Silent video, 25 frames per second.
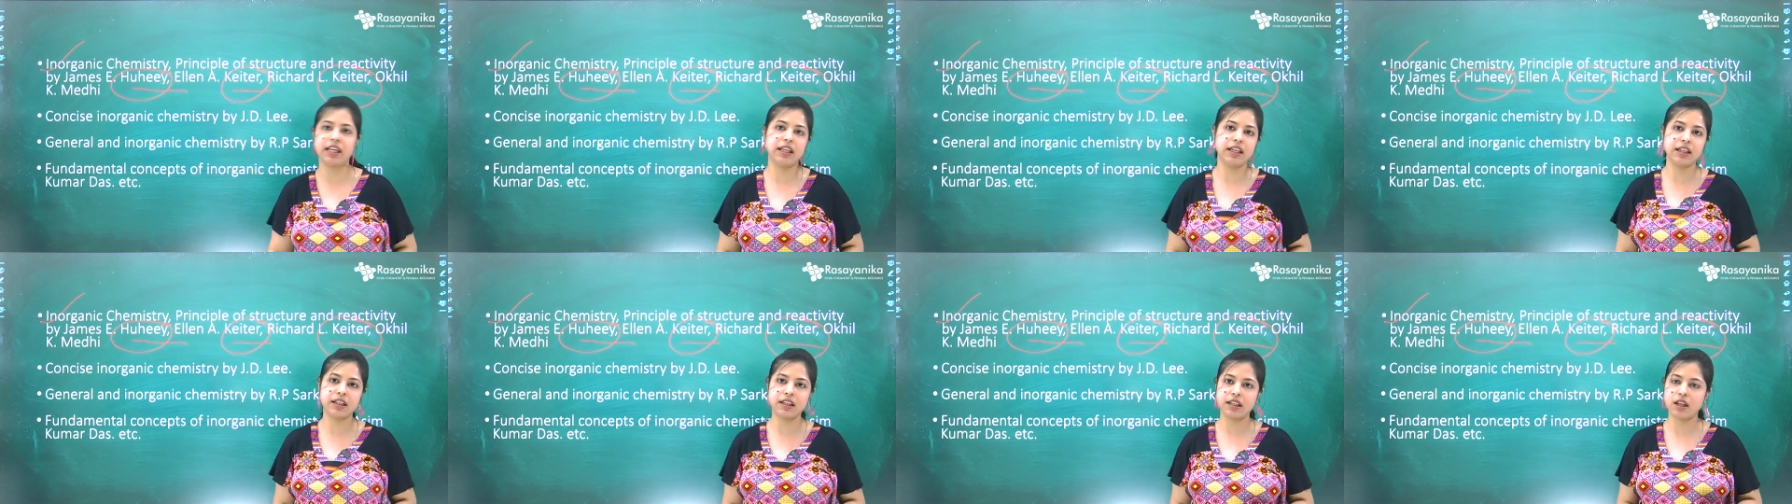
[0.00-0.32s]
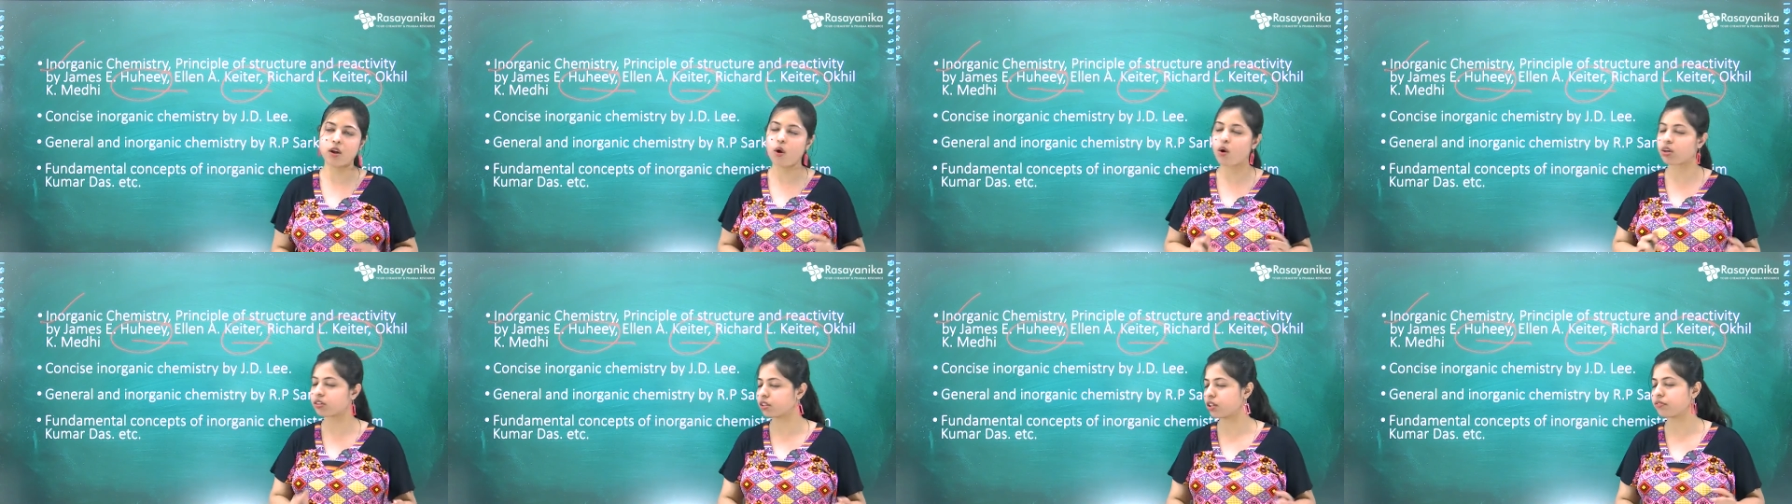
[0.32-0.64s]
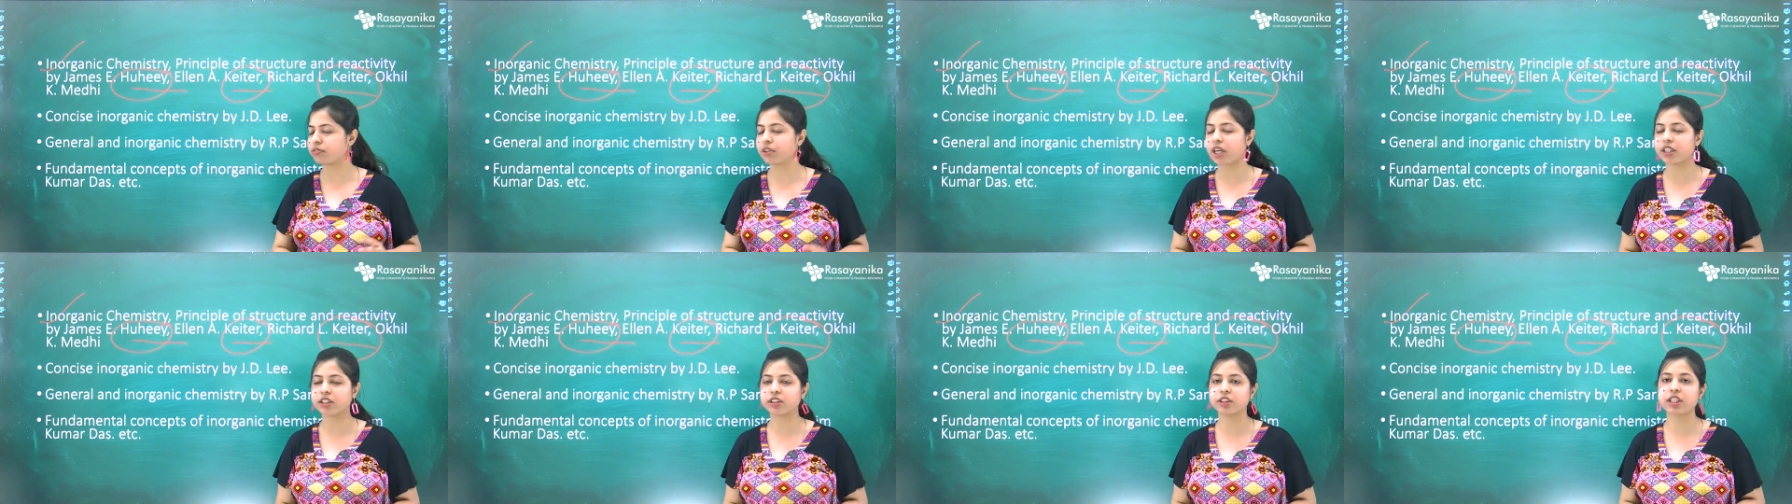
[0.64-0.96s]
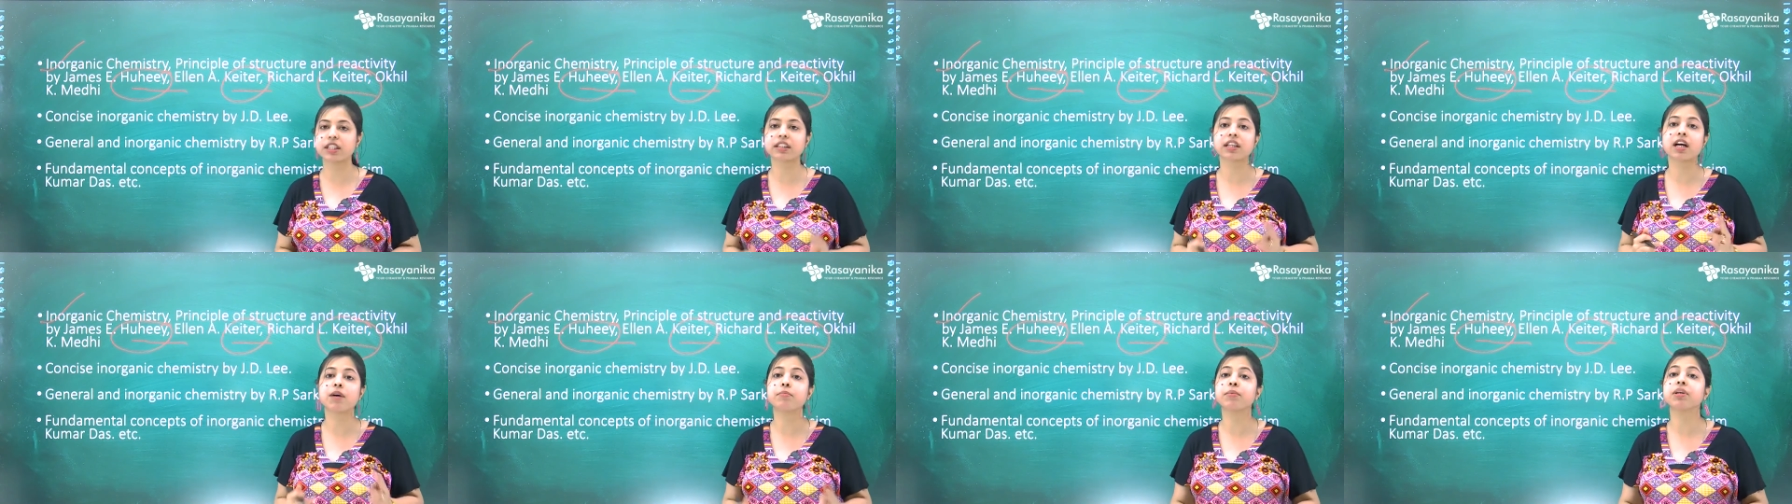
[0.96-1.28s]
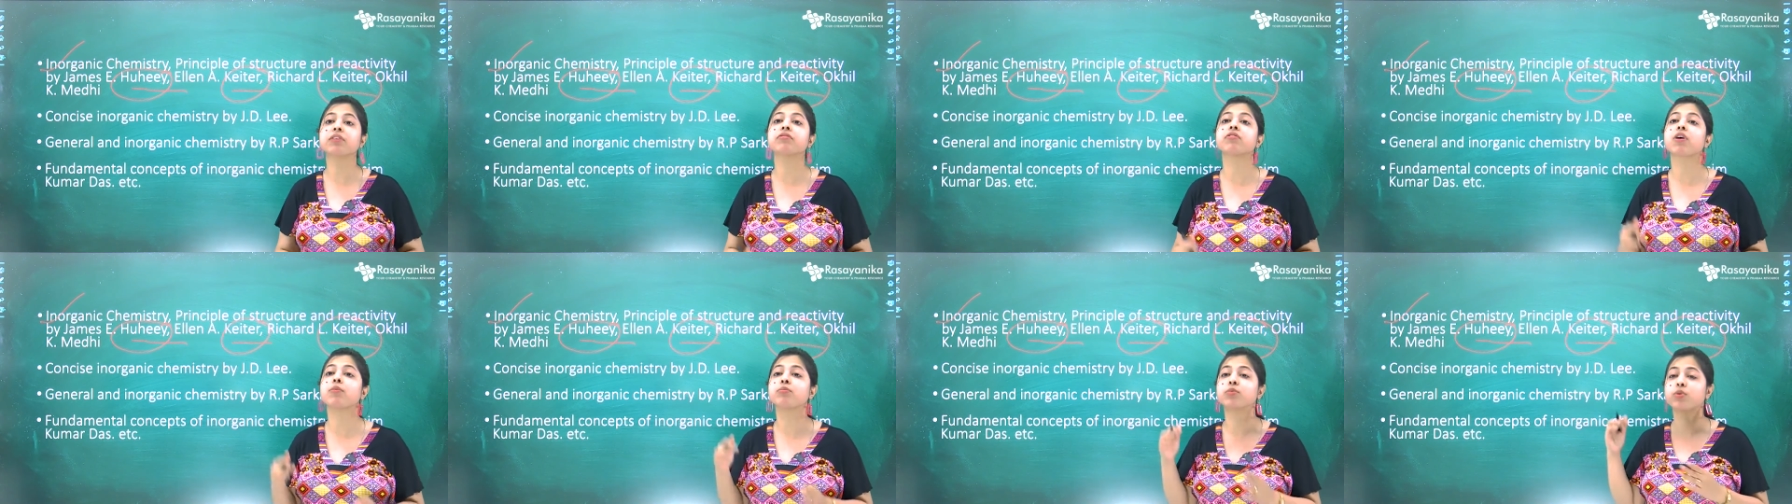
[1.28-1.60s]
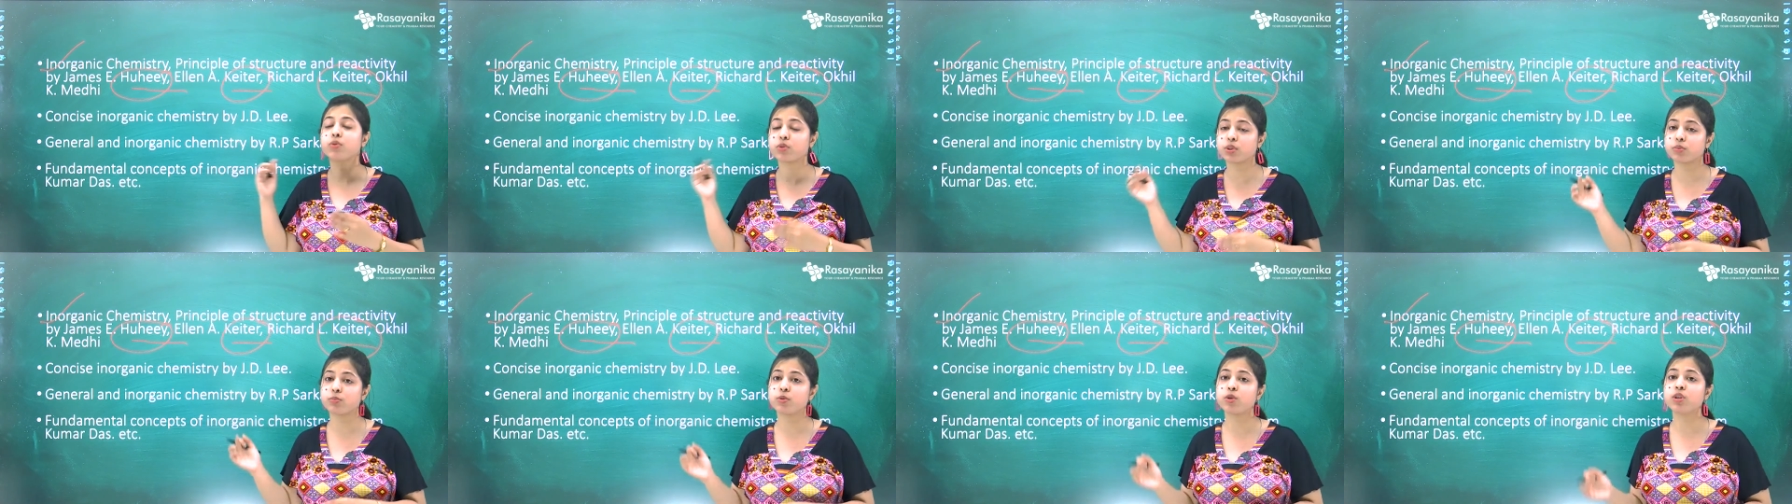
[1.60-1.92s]
year lots of question are coming from
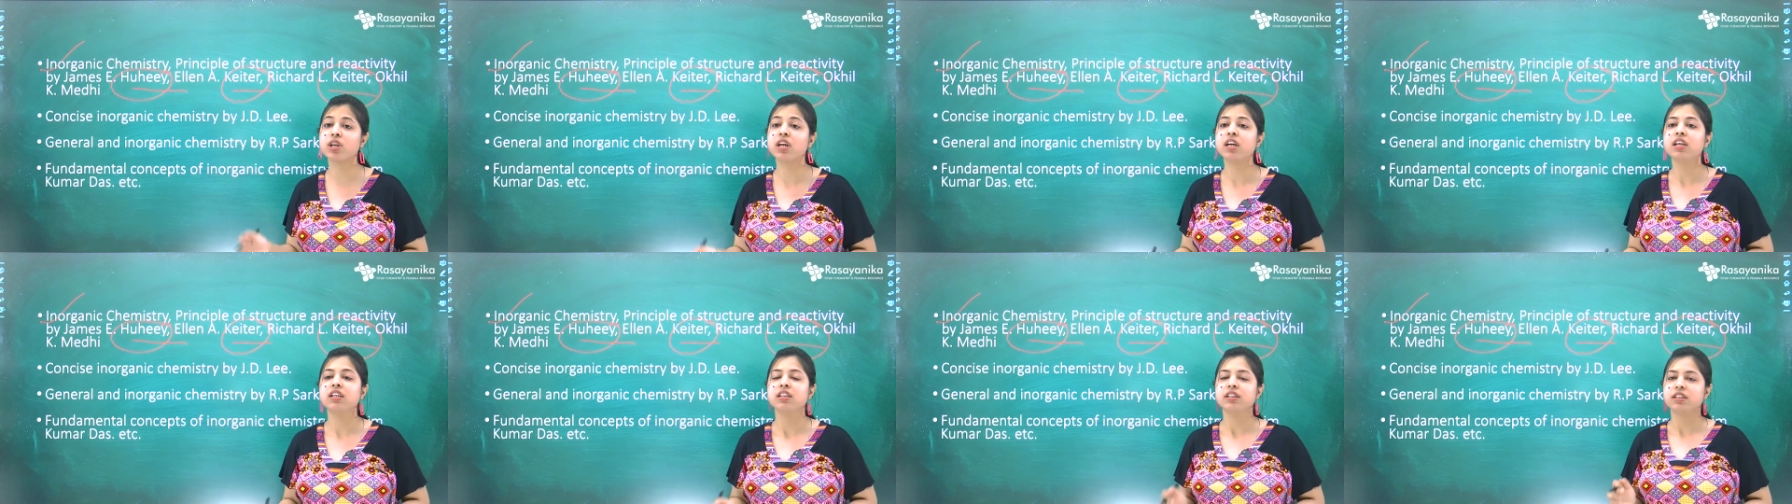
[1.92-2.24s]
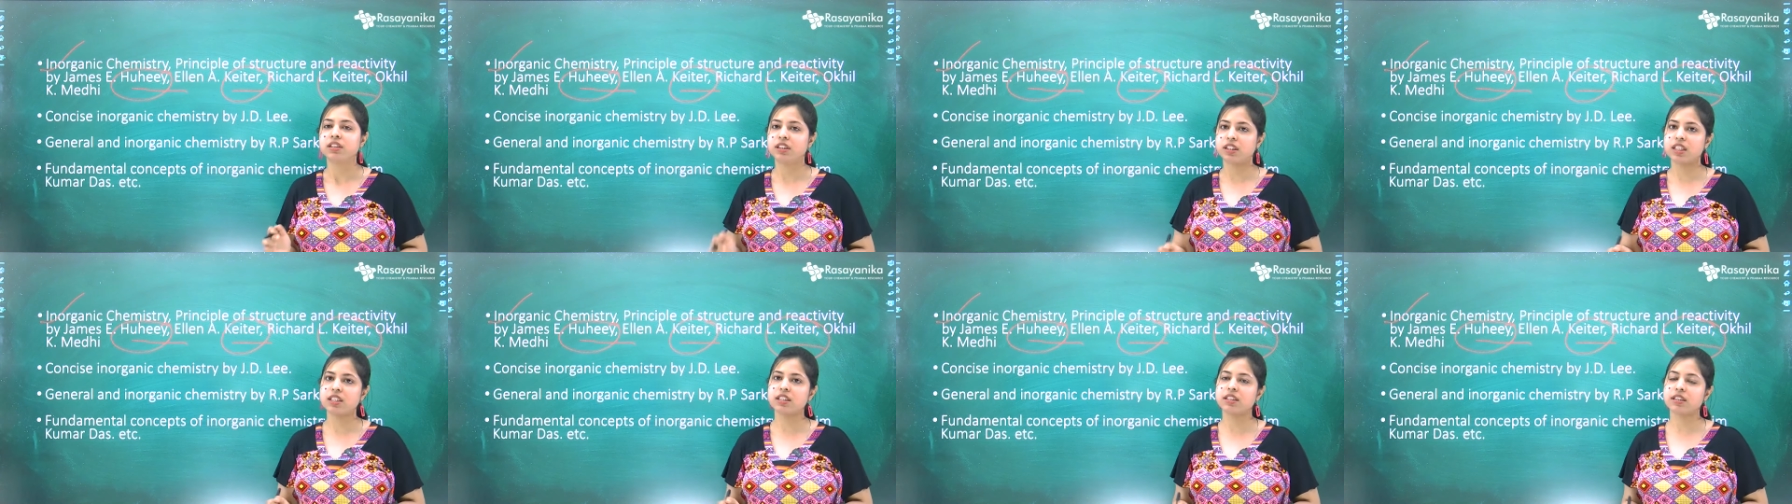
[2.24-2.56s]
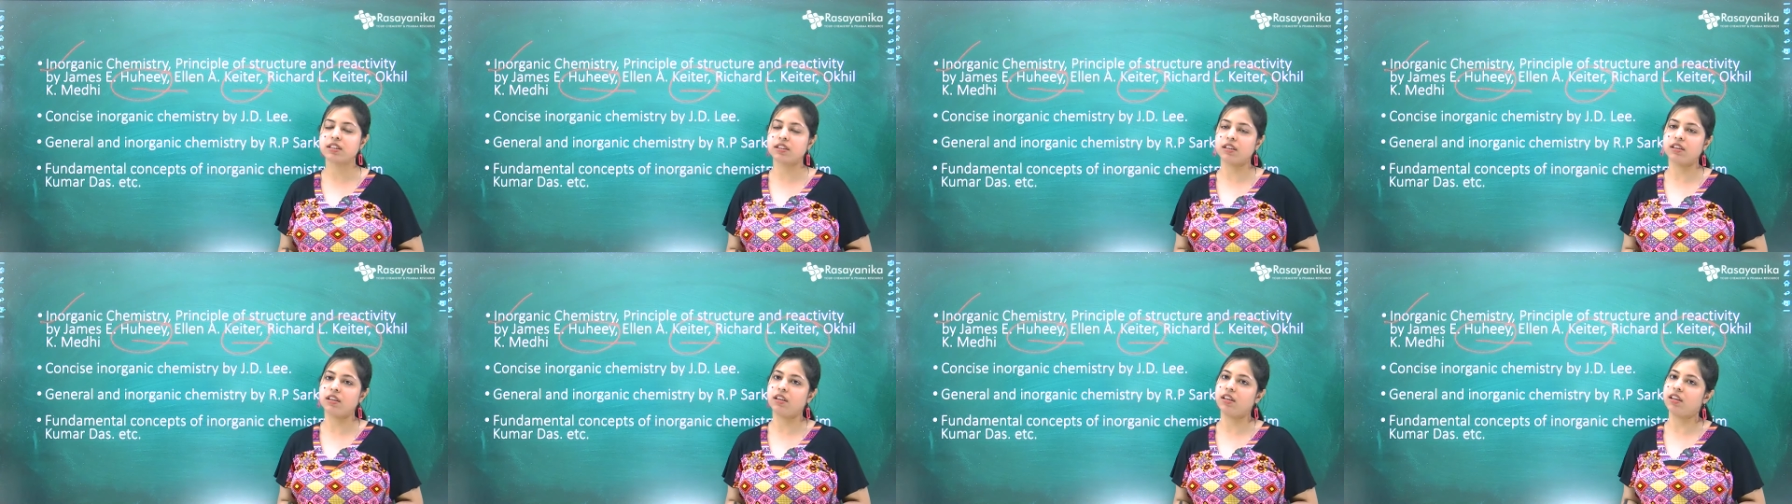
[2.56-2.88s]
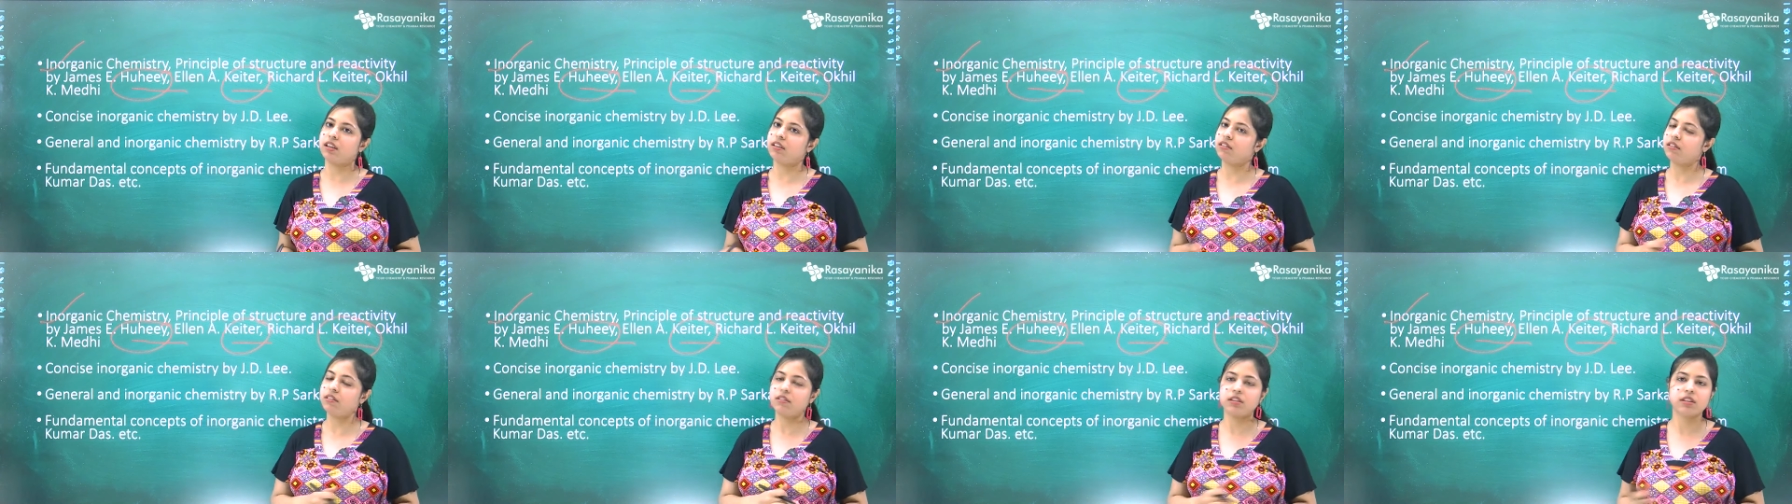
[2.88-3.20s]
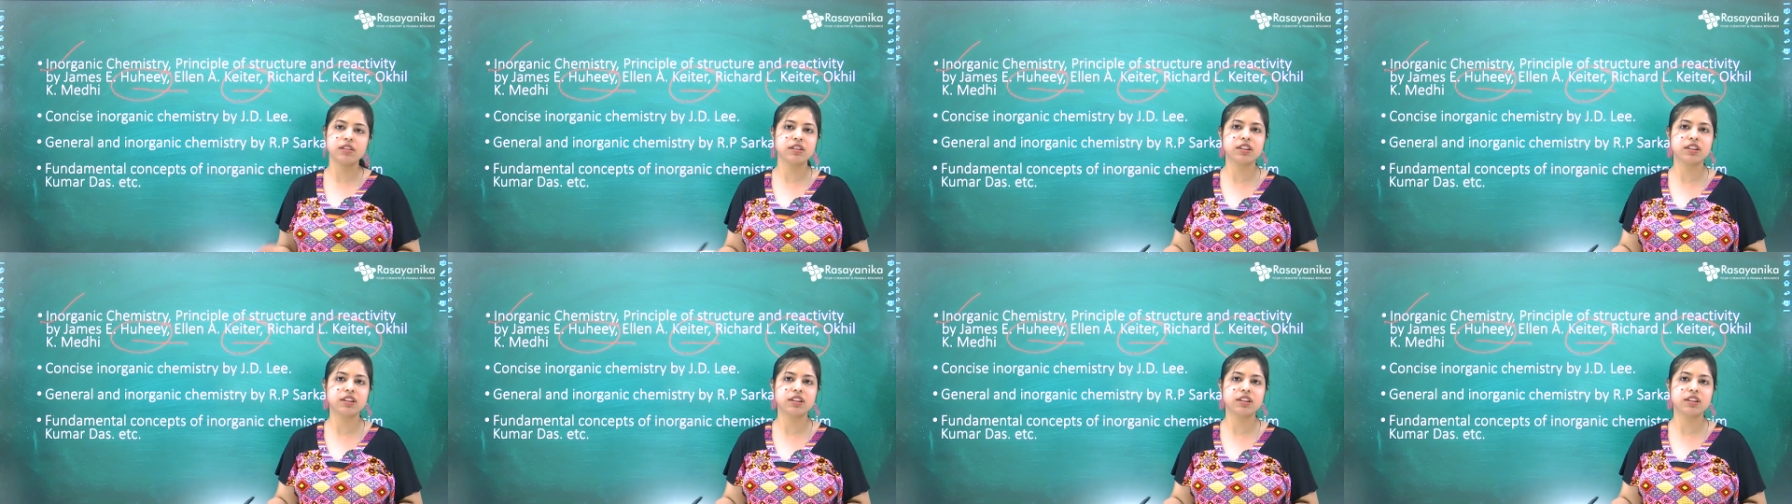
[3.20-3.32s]
those book just uh,